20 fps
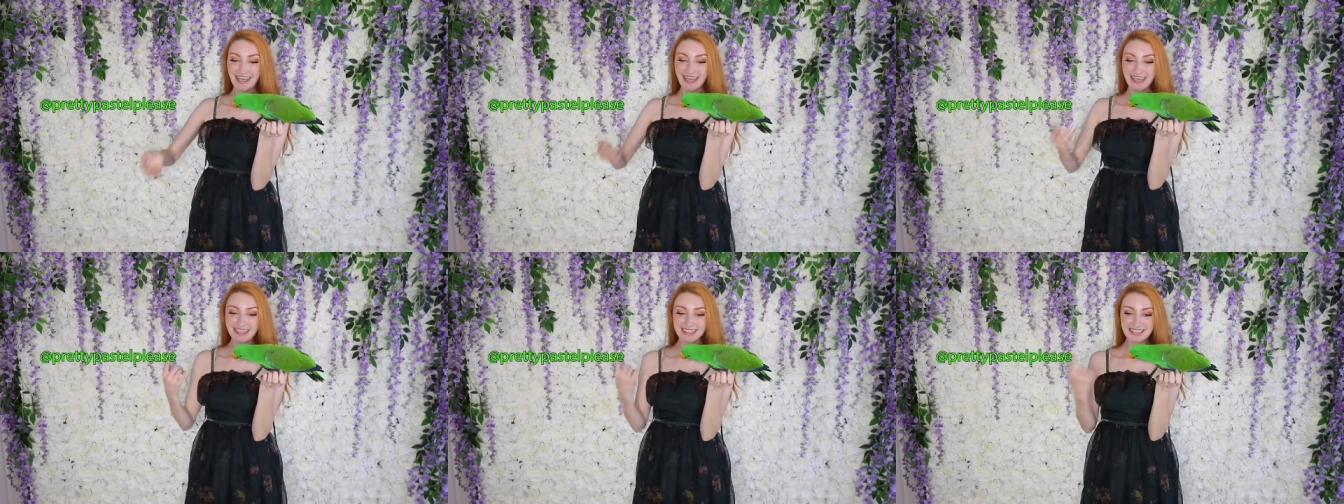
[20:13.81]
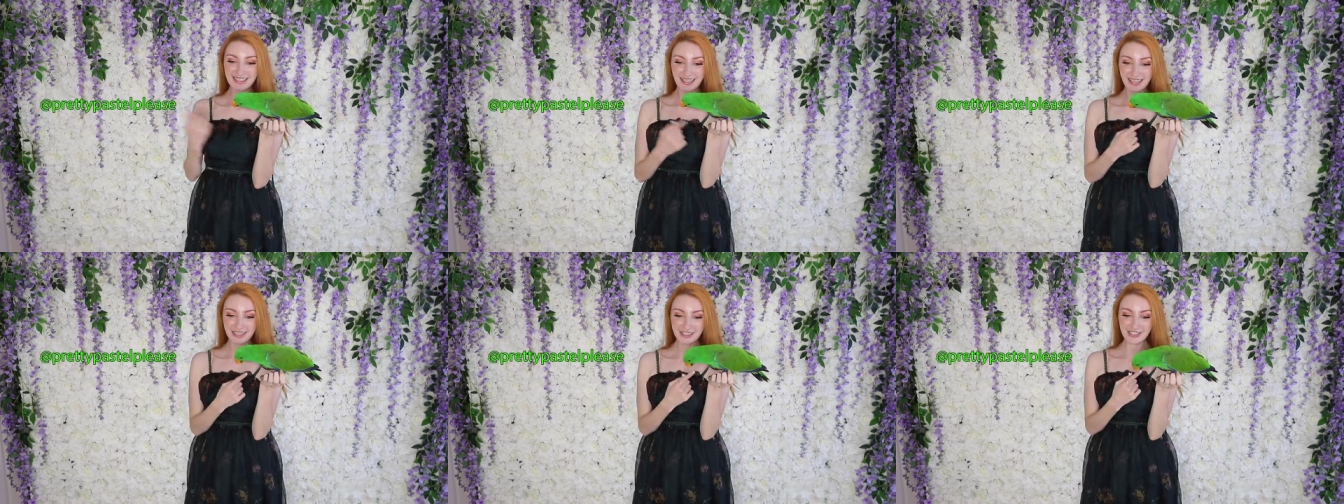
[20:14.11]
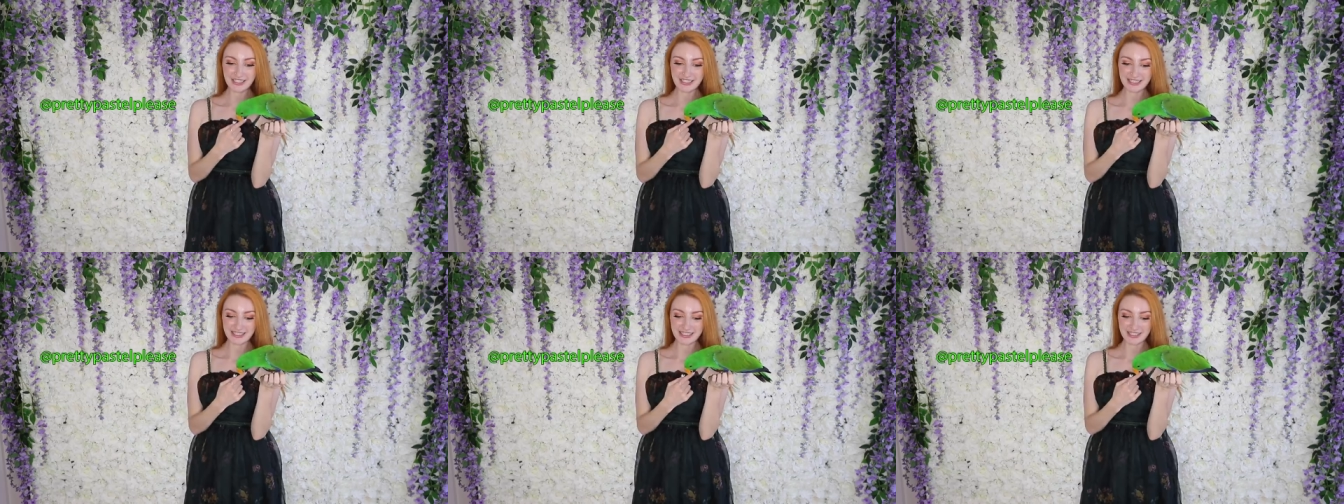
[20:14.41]
and
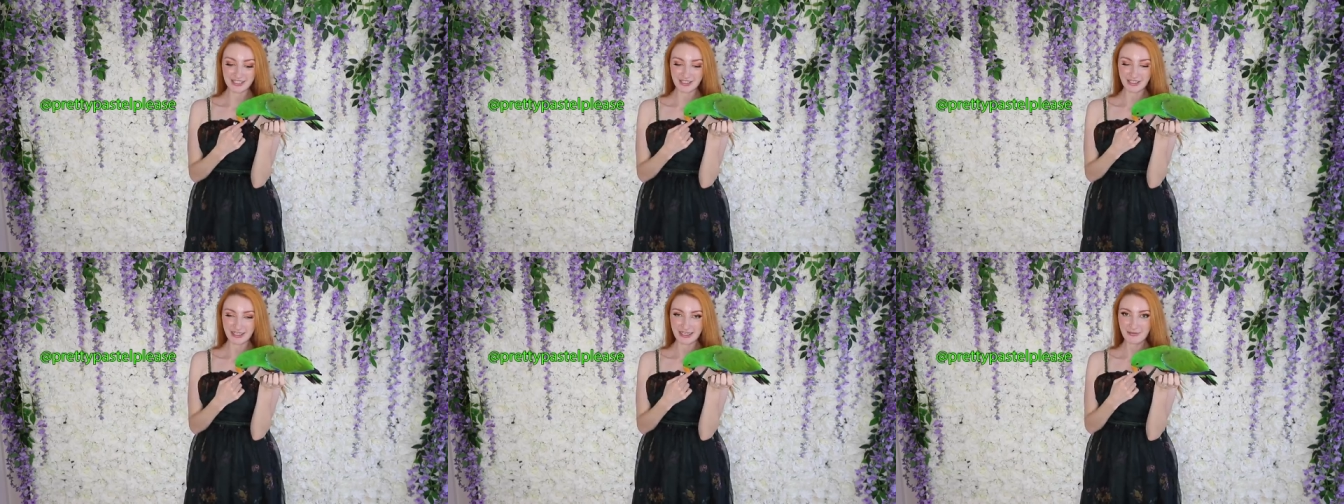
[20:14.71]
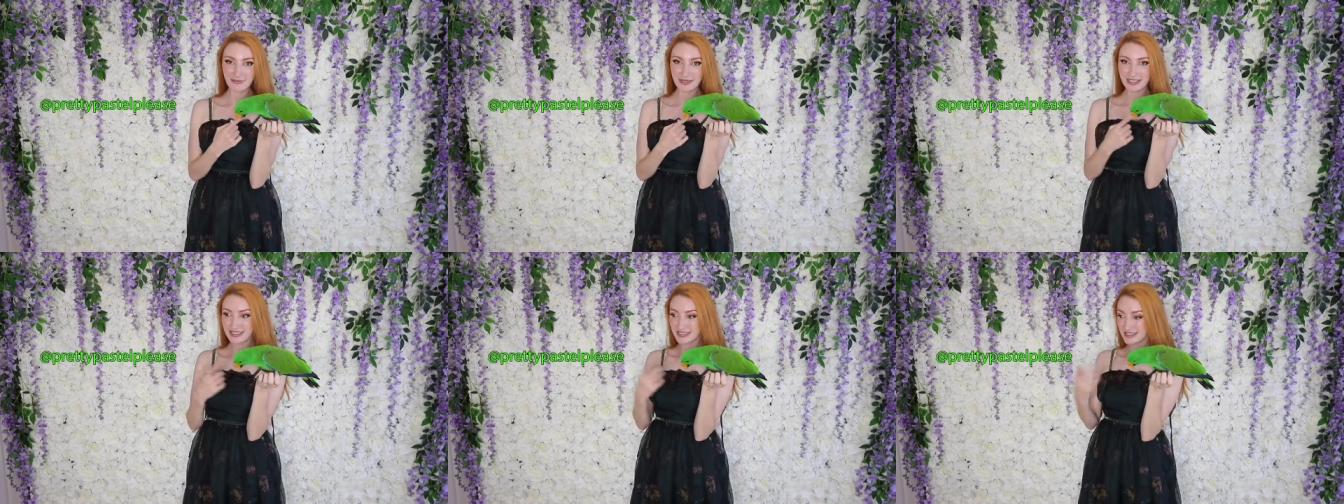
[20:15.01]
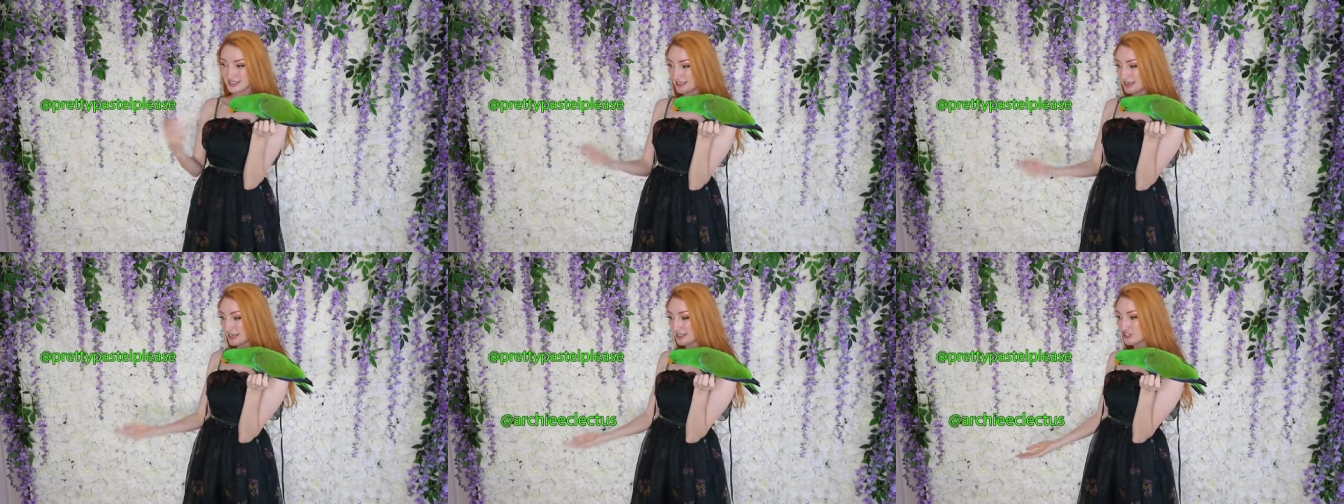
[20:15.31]
Archie's Instagram
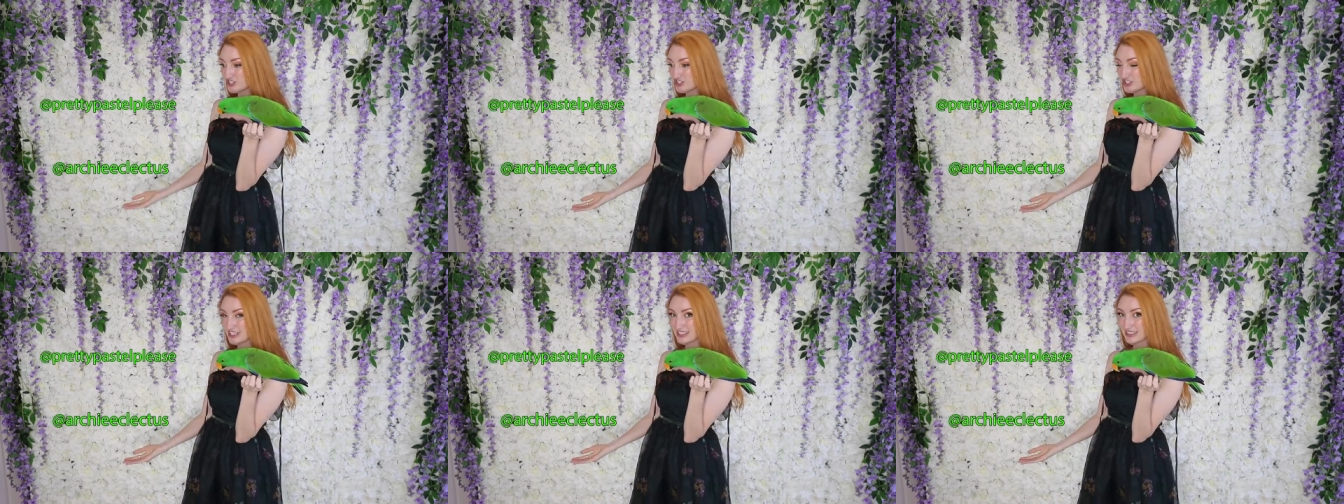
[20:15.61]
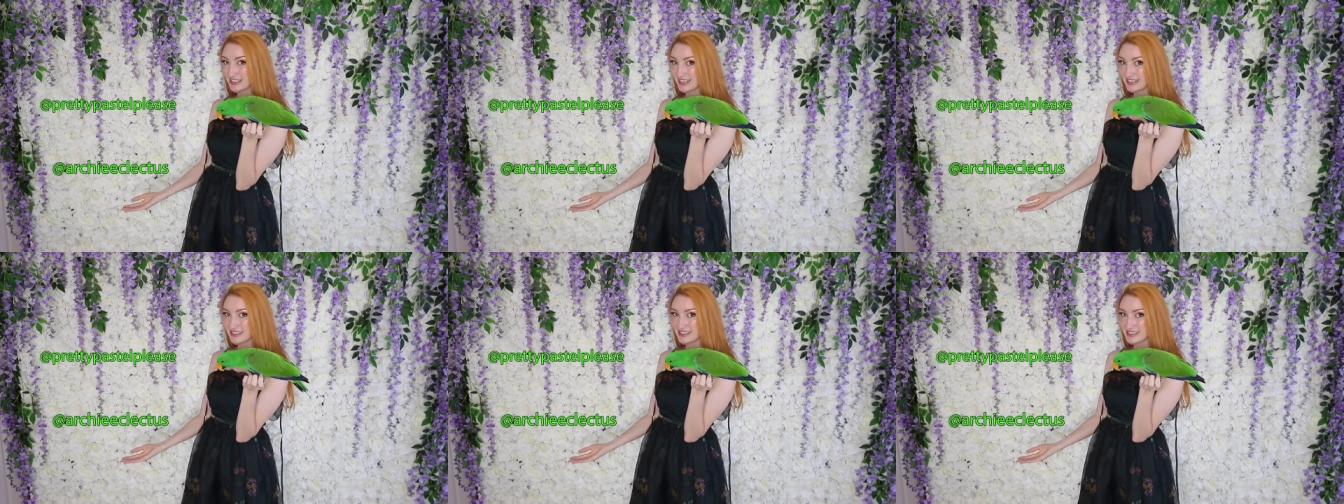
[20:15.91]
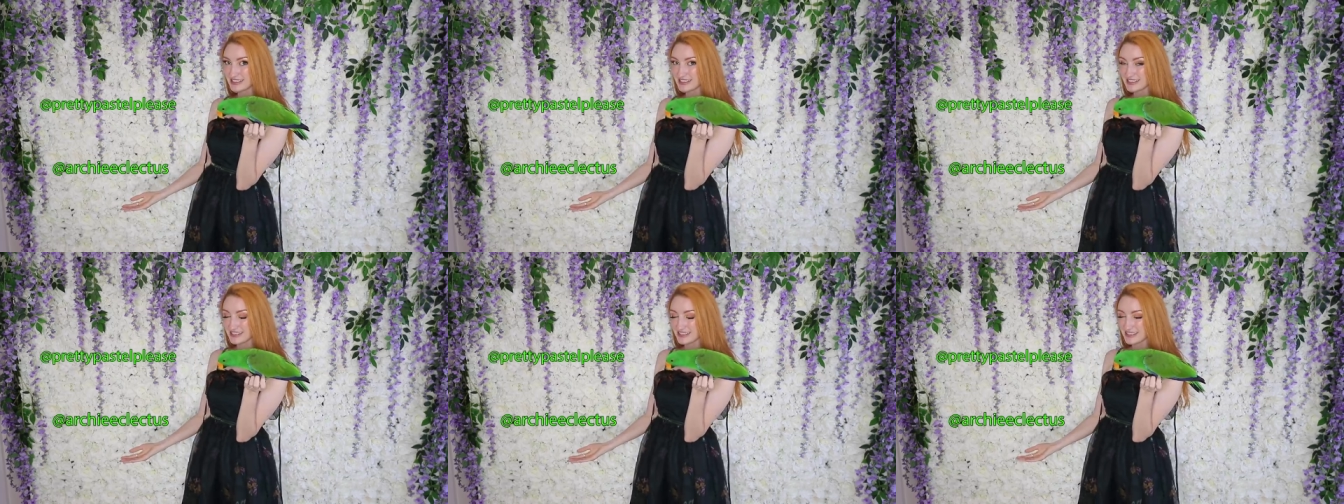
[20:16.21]
is
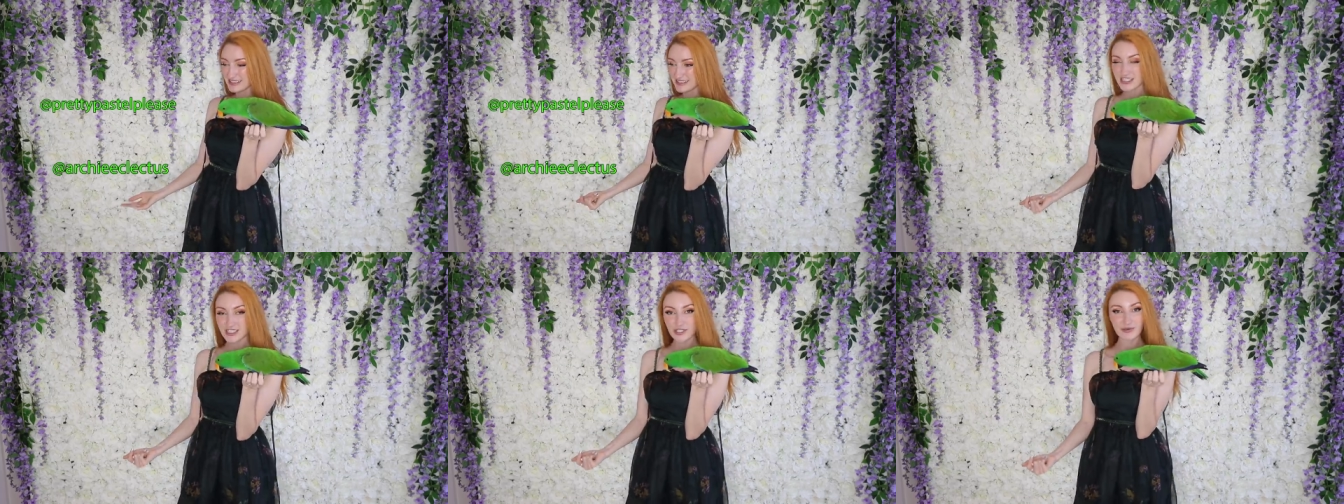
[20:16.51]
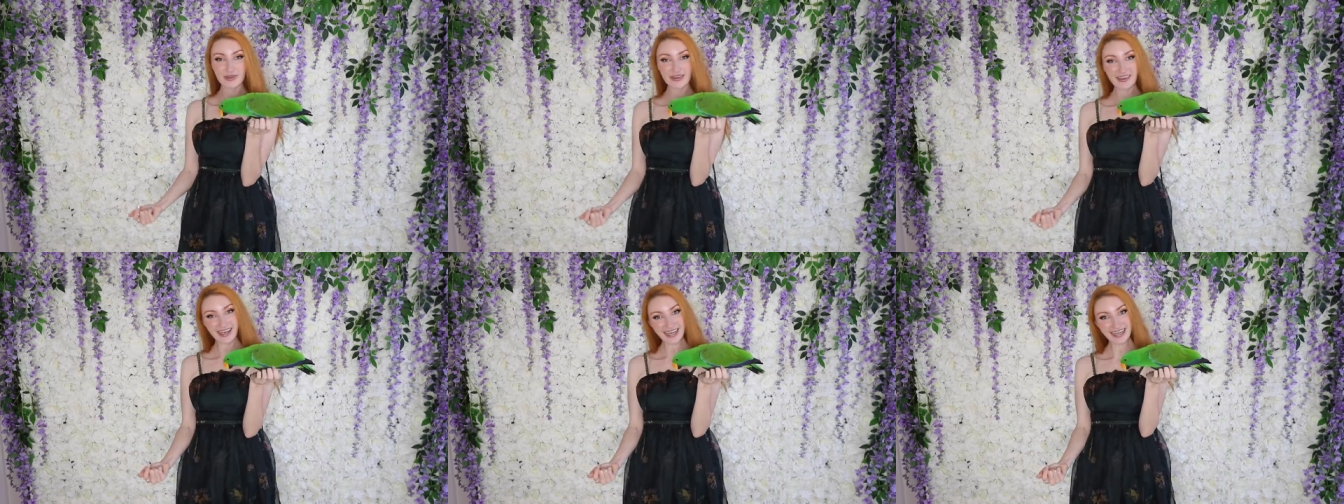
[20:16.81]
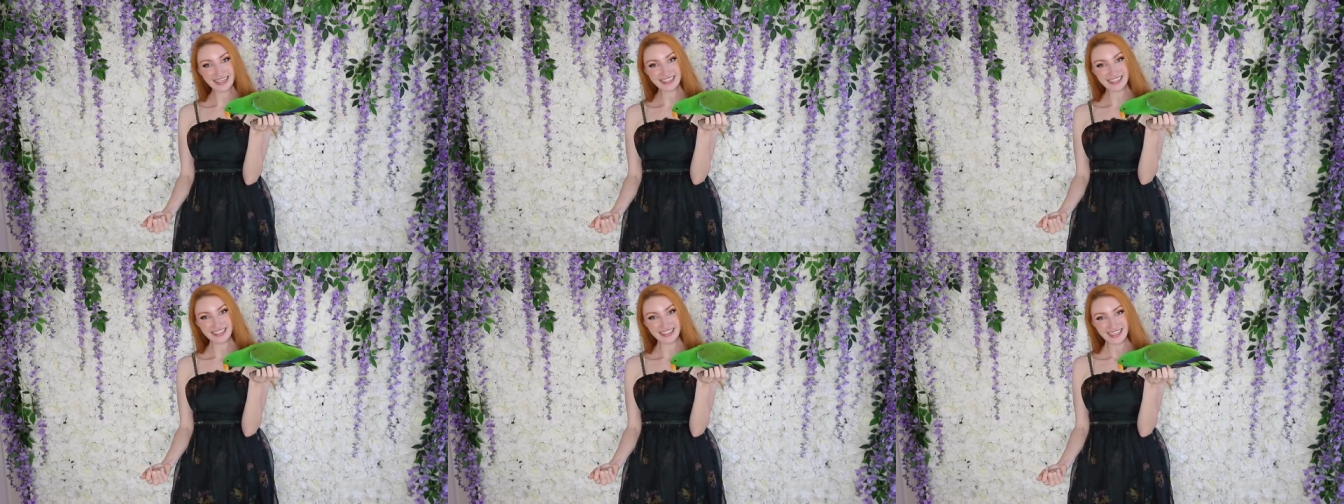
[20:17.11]
archieeclectus. So with
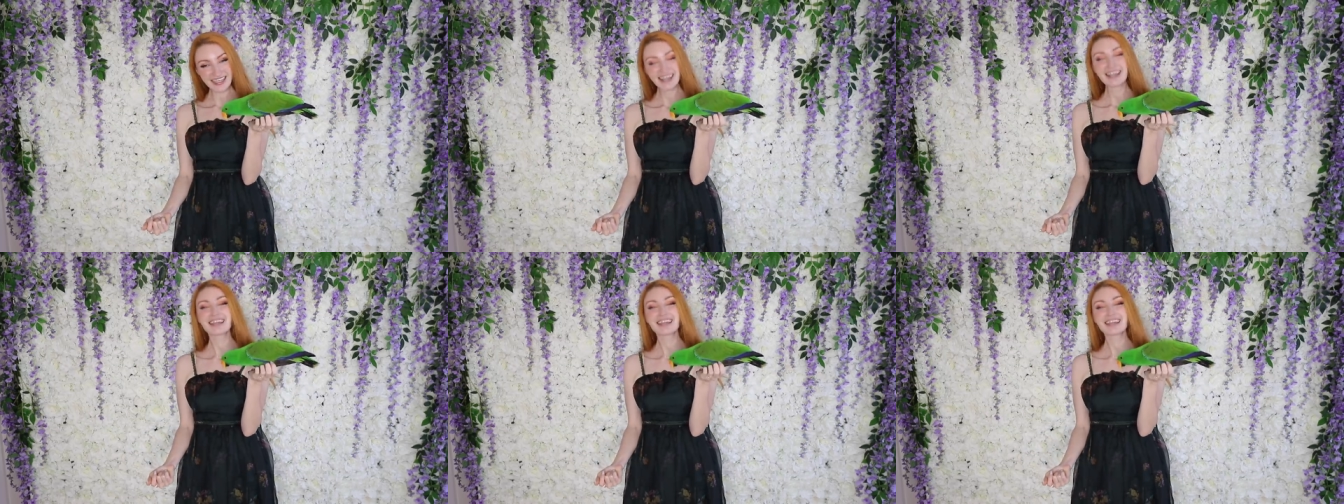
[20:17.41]
that,